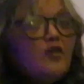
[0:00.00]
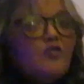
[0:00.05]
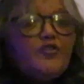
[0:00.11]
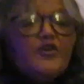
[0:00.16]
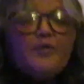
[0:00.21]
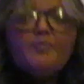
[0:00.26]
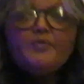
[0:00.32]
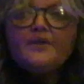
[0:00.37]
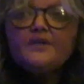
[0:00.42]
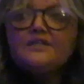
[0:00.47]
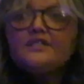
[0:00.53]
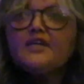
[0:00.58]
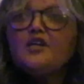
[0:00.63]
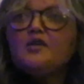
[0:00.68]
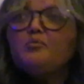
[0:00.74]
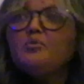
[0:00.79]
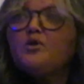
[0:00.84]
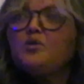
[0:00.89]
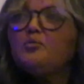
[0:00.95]
from the
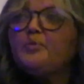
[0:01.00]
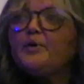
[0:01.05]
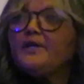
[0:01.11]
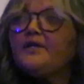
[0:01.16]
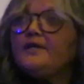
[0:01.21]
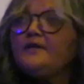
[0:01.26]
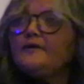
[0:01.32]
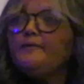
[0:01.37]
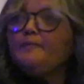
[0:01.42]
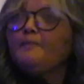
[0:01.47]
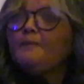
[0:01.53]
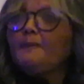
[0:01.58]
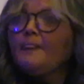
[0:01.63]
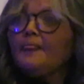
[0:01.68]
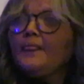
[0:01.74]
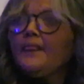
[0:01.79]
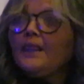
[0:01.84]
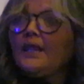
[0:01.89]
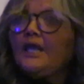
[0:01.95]
Table Bay
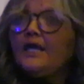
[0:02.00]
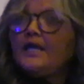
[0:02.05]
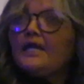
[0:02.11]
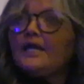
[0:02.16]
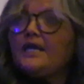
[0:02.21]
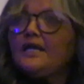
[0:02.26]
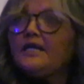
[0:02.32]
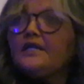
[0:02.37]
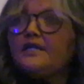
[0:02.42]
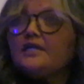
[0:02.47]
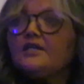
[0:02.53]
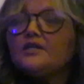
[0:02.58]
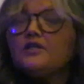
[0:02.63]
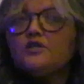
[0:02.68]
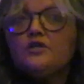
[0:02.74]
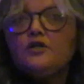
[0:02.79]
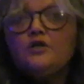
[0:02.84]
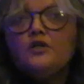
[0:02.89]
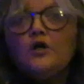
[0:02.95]

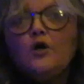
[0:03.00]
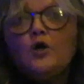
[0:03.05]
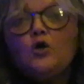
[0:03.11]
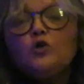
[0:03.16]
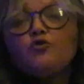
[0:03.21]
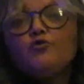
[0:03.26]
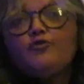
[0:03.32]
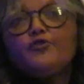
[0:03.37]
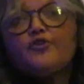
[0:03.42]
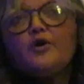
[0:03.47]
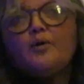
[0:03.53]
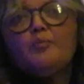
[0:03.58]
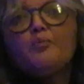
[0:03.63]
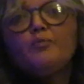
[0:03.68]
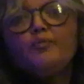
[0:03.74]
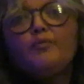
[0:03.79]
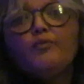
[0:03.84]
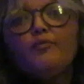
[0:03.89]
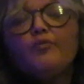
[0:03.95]
area,
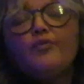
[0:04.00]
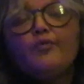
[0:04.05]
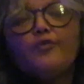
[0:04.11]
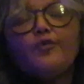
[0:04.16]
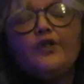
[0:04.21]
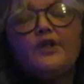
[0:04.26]
from the